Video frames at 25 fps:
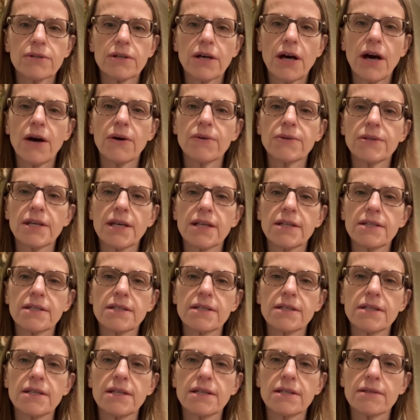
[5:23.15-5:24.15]
how the
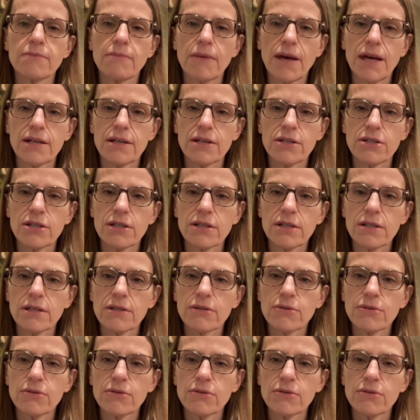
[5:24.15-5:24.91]
entity is managing the